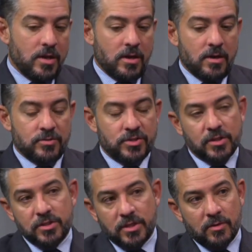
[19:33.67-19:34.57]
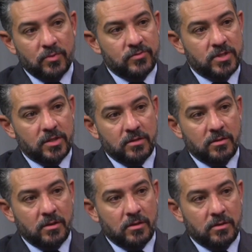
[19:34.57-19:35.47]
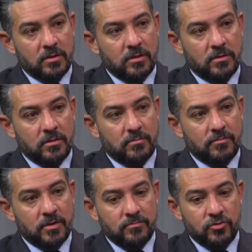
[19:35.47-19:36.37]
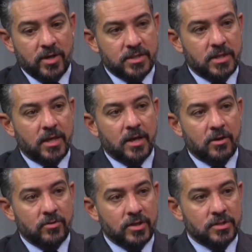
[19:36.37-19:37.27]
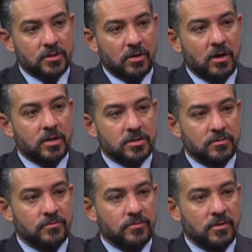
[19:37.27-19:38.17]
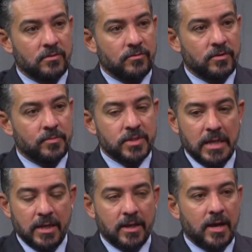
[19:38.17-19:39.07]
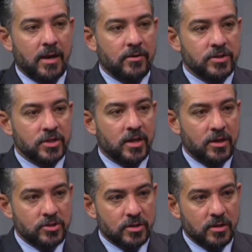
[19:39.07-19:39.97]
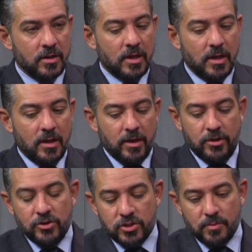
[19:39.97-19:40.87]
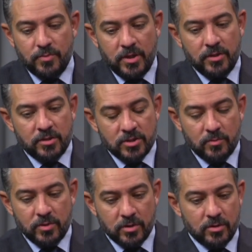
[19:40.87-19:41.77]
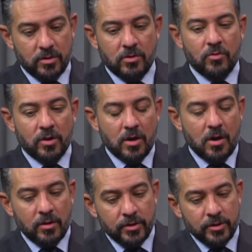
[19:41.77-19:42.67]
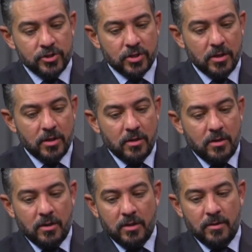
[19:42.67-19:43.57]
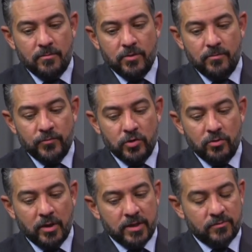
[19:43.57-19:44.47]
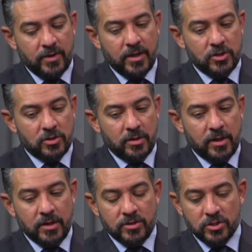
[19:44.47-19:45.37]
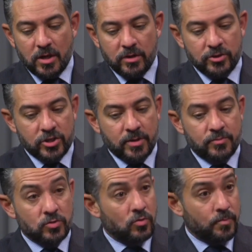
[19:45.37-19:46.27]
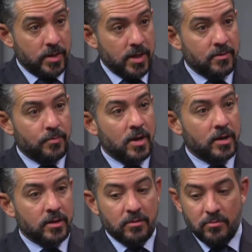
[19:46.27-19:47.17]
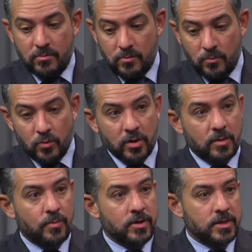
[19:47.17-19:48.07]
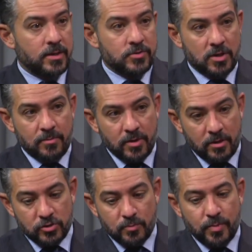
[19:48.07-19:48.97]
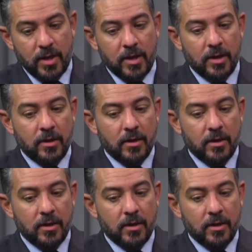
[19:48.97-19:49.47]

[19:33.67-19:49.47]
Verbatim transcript: Uh, since then, we've seen uh, a, a, drastic increase in the cost of, of obtaining a higher education. It used to be that someone could go to college, um, utilize financial aid, scholarships, or pay out of pocket, work a part time job, and also pay.